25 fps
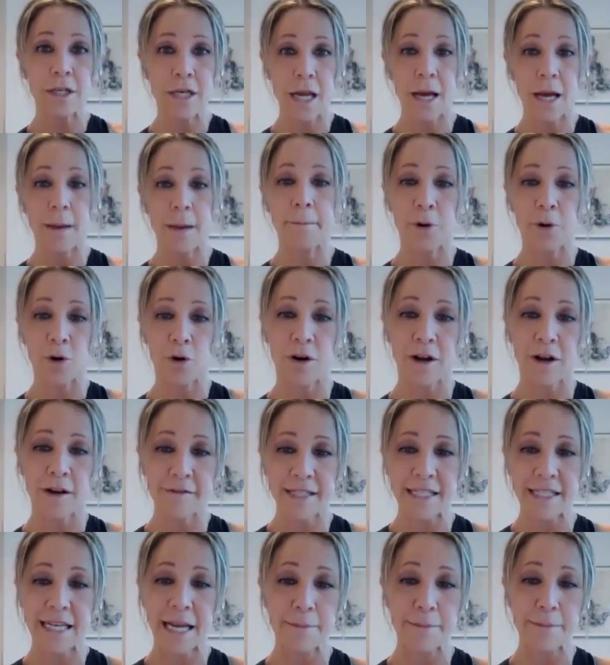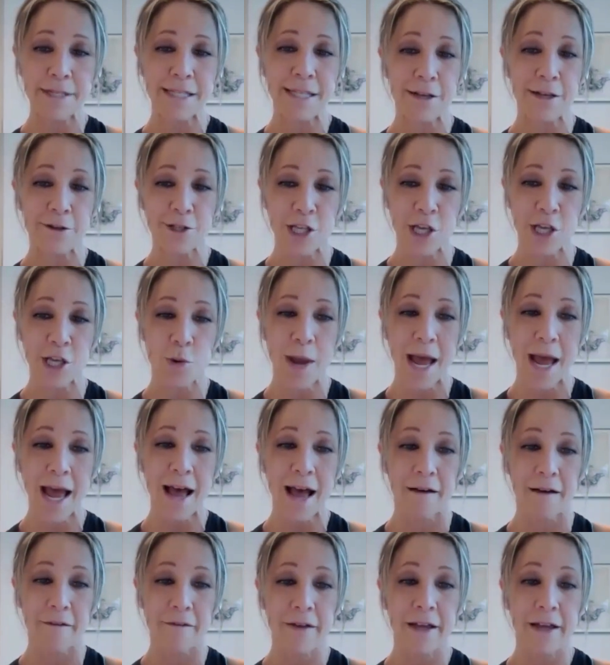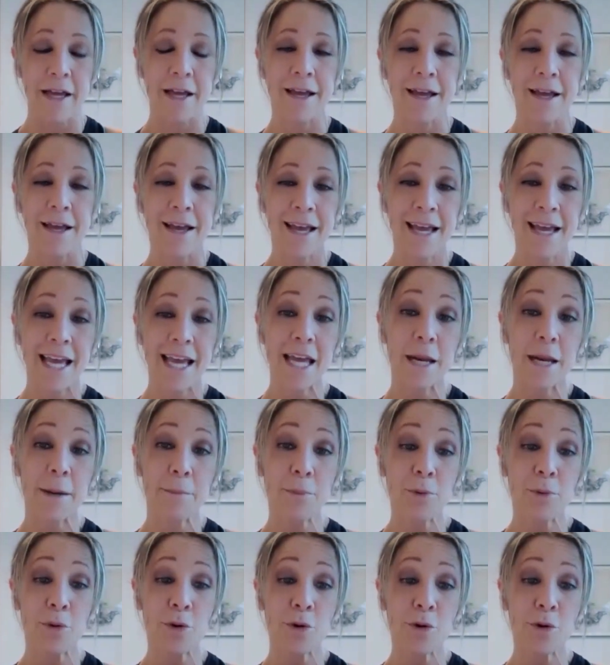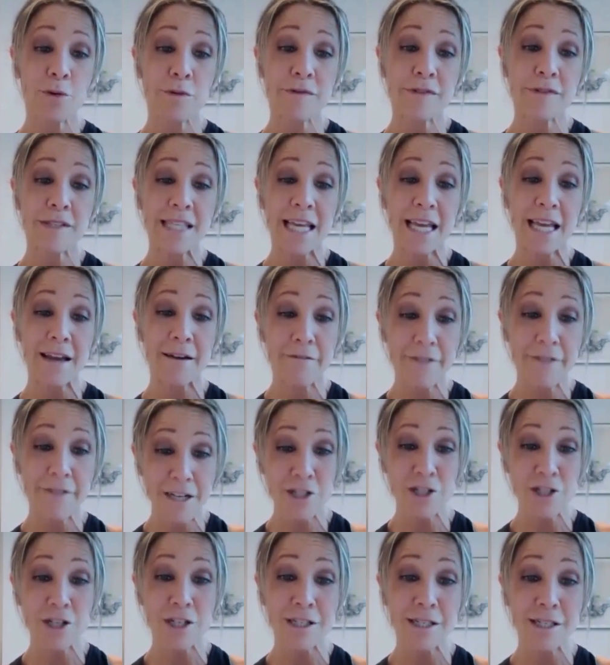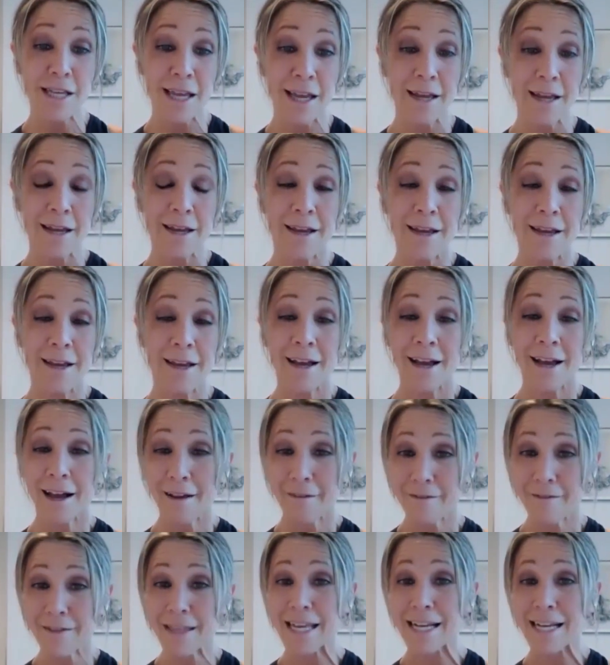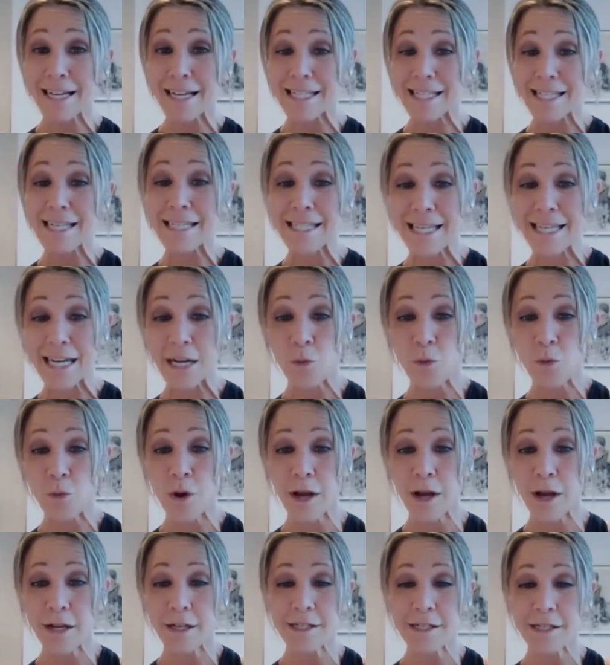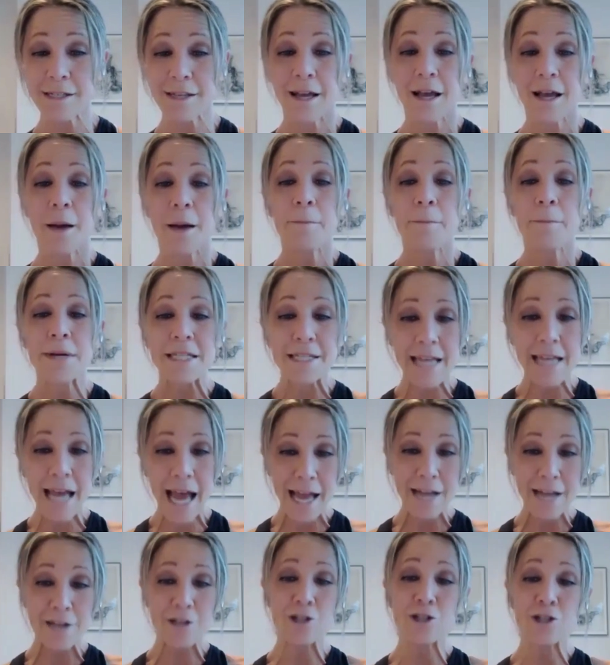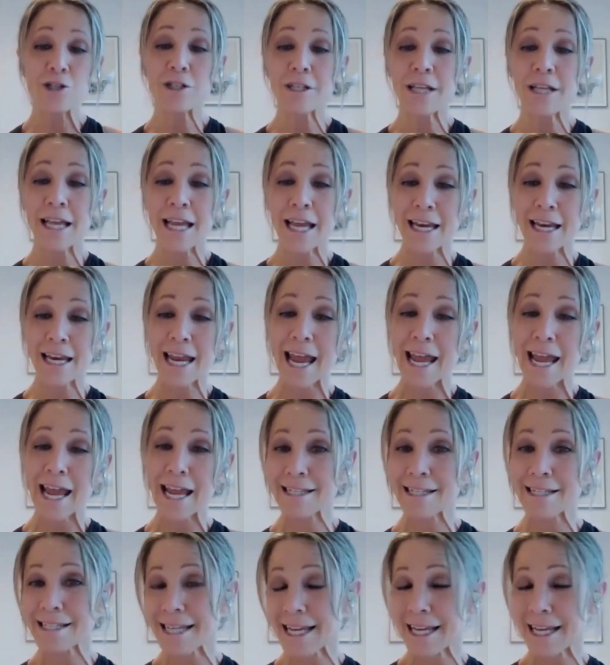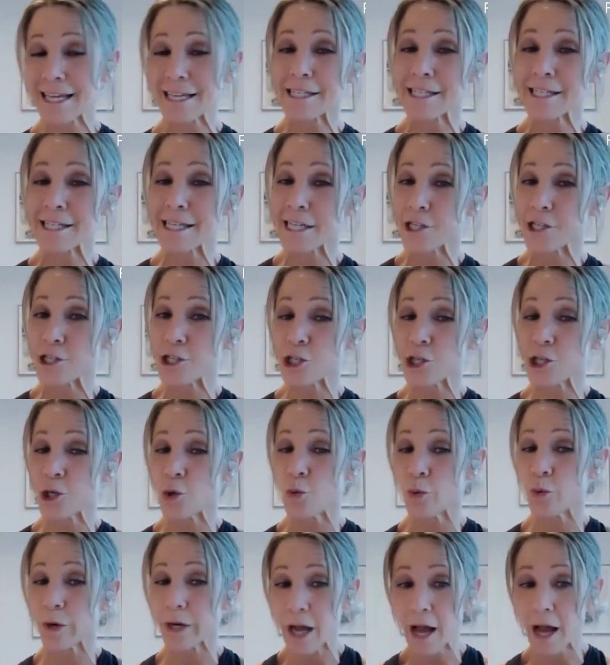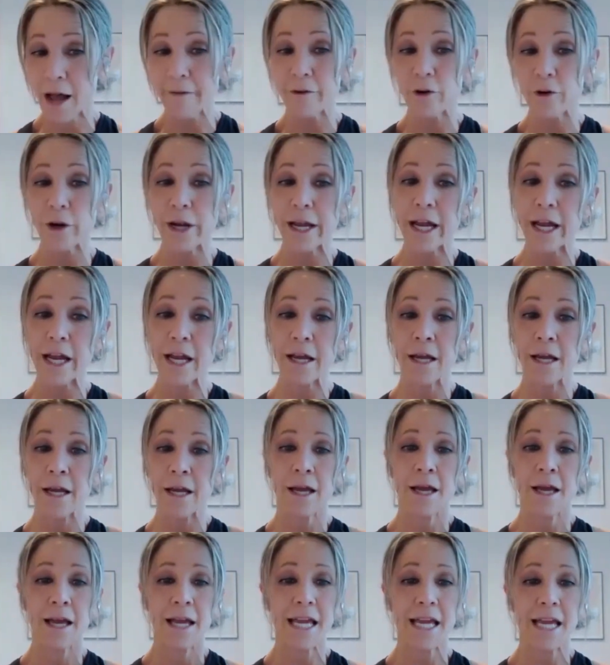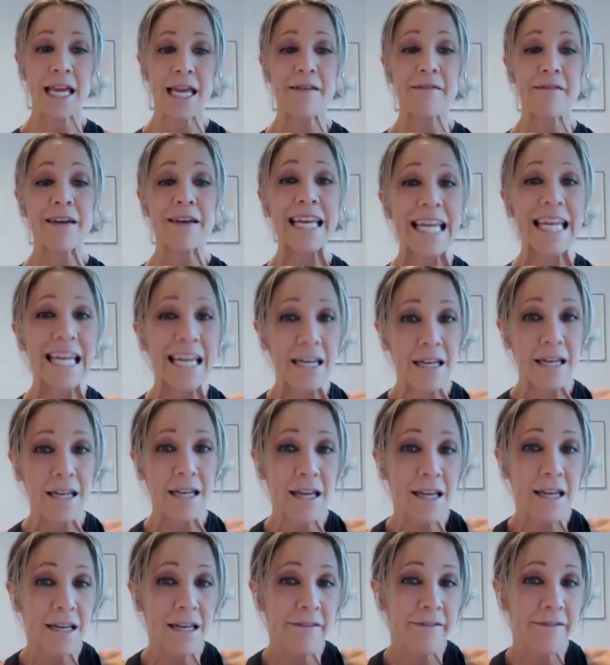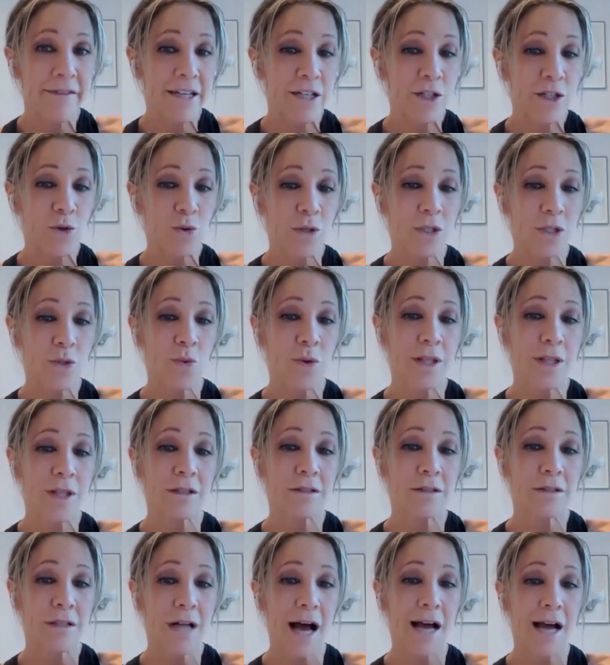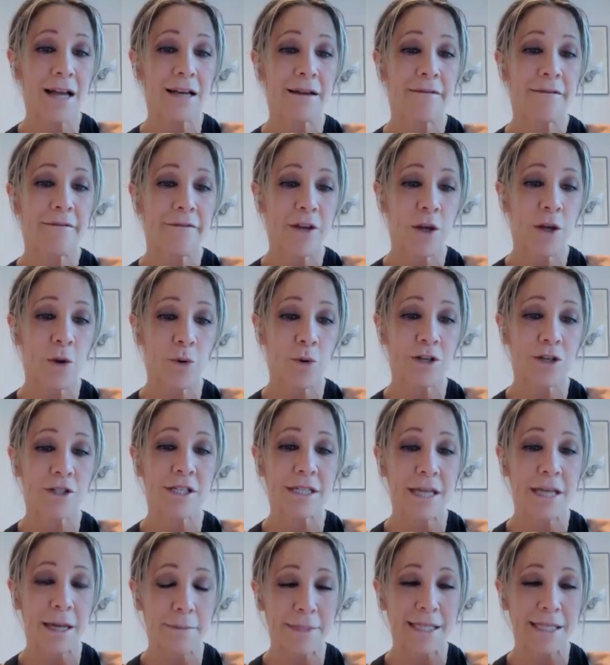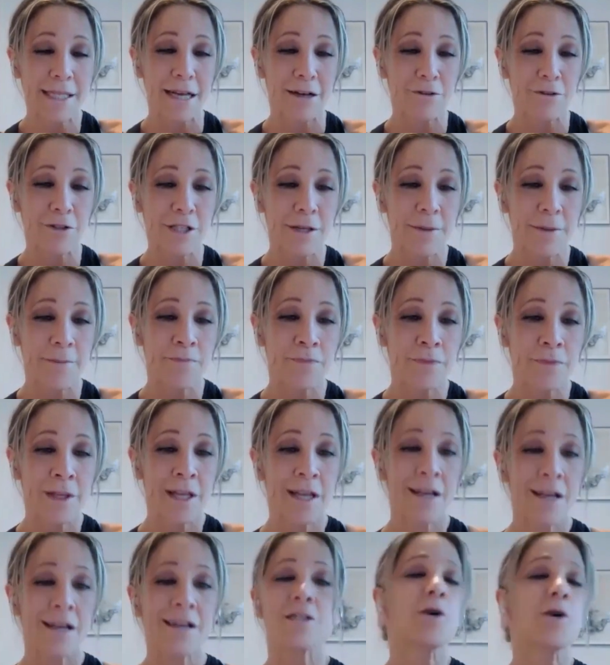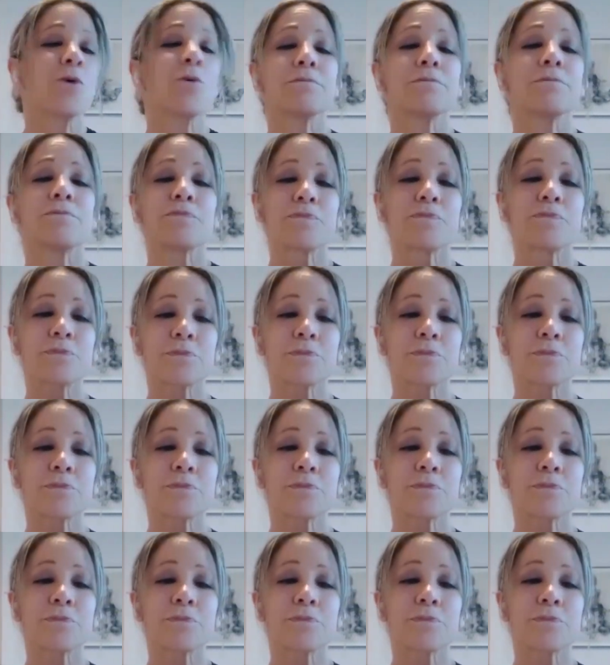number of stem cells that you have, it improves the efficiency of the existing ones, potentially enhancing tissue recovery, even in individuals with a lot fewer stem cells. So